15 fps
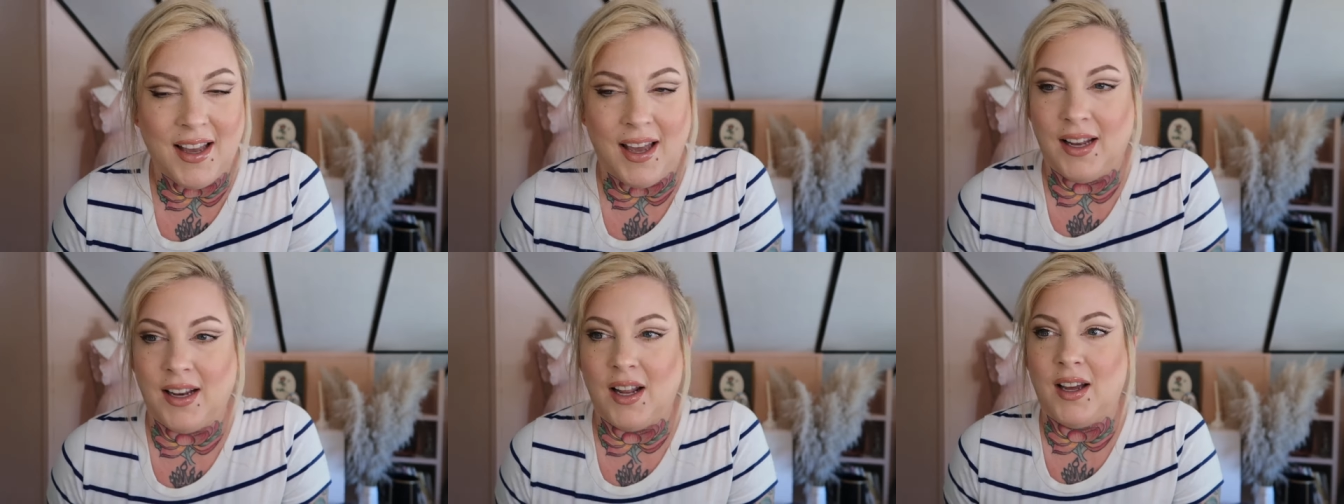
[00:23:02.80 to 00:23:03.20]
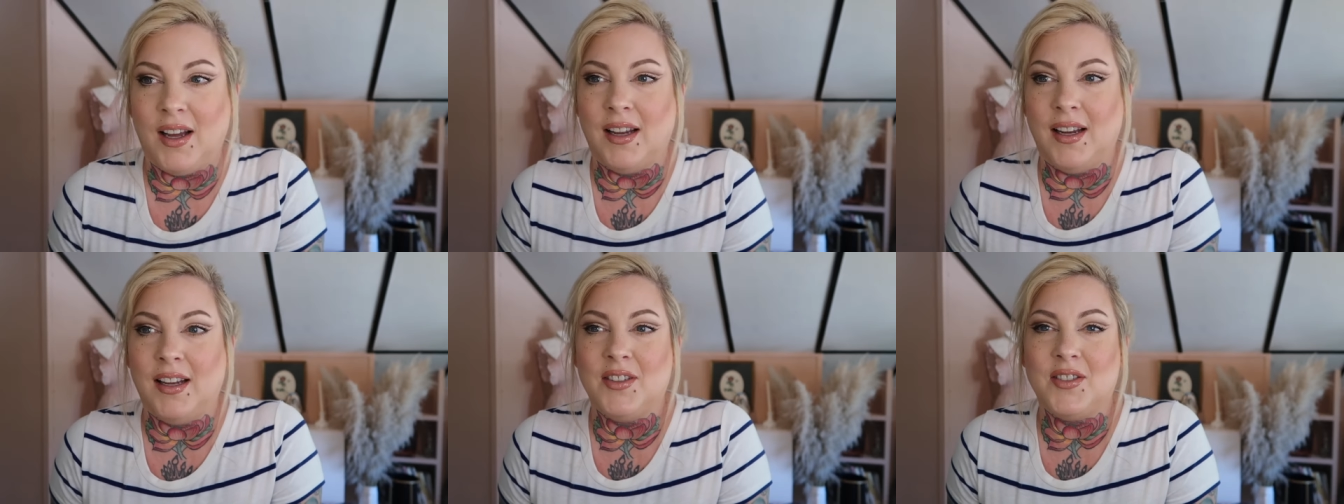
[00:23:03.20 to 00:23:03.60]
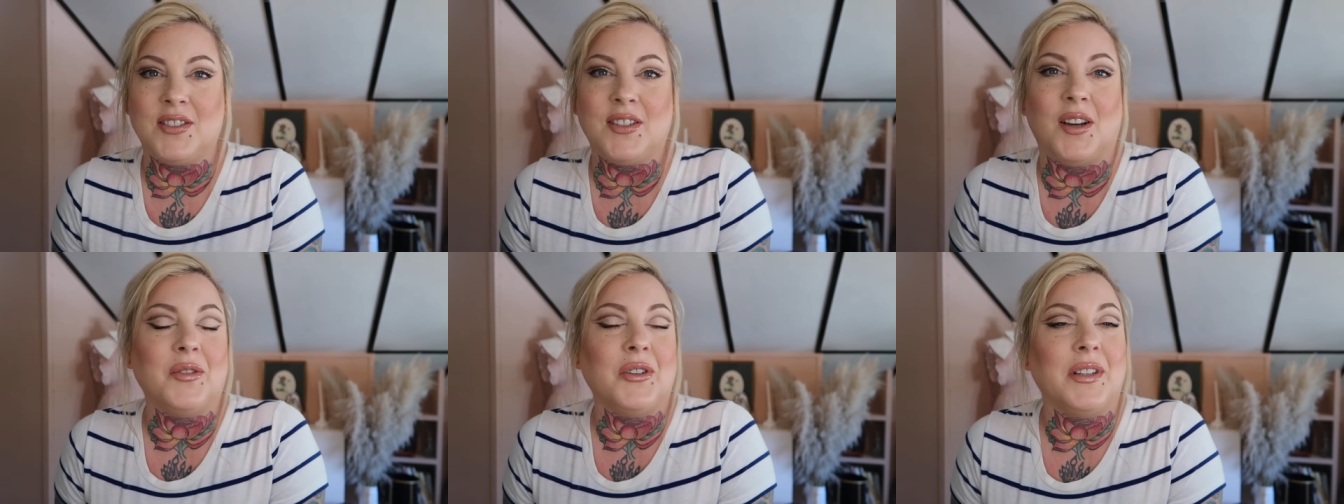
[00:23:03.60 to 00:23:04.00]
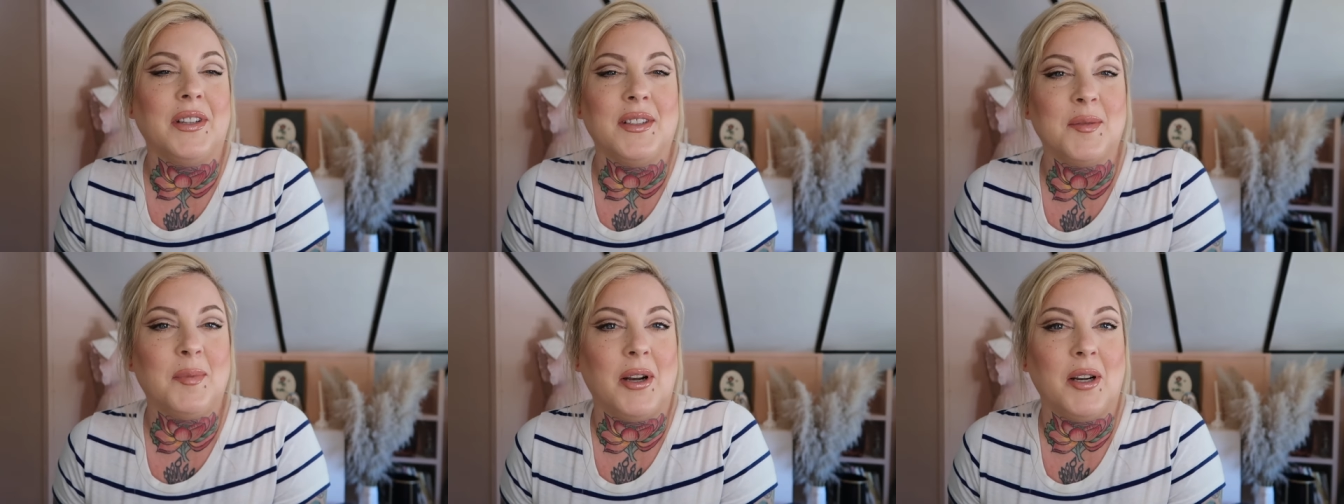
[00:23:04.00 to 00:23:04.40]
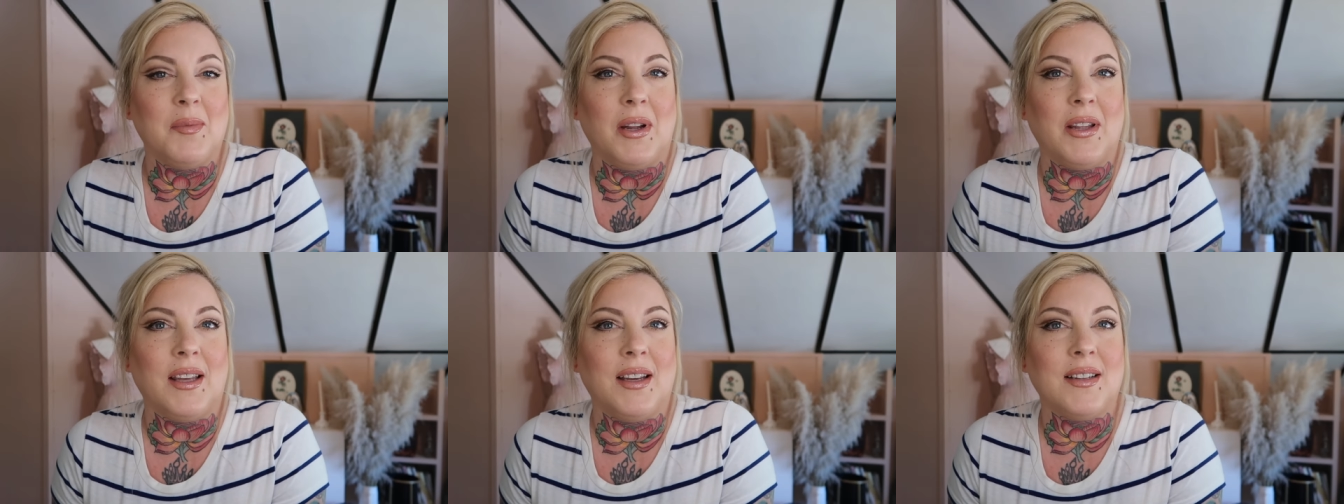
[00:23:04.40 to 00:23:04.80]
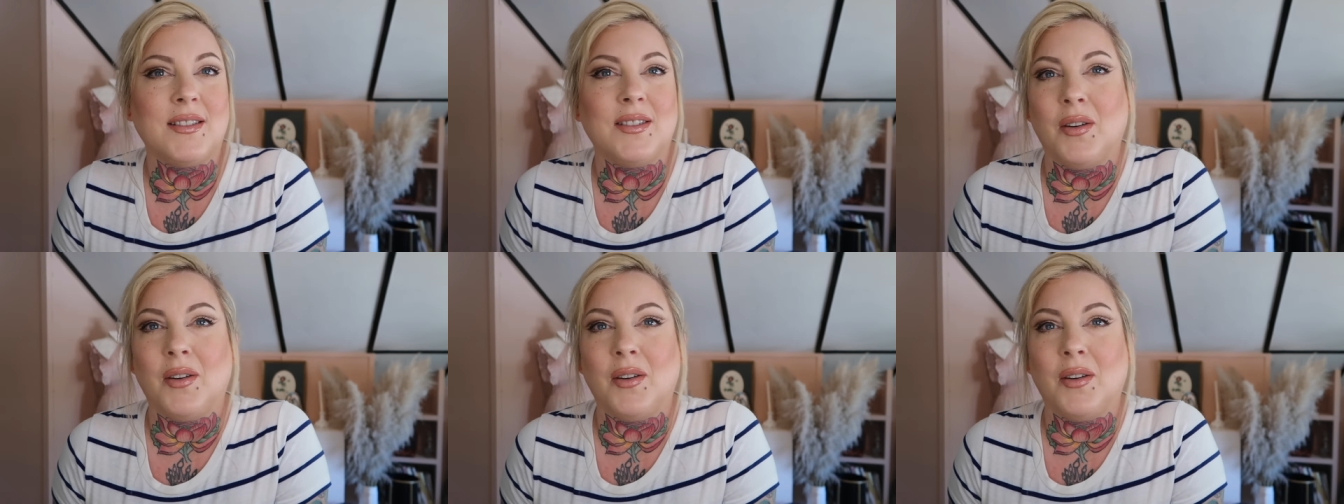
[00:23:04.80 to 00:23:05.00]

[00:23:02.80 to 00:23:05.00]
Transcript: and I just got really inspired by that.